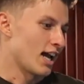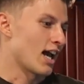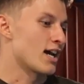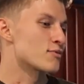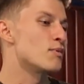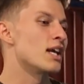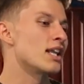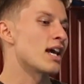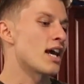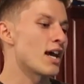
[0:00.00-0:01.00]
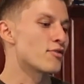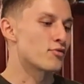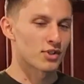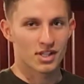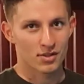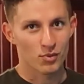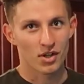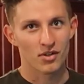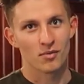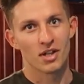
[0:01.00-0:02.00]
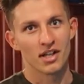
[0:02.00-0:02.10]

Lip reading: has made everything better in my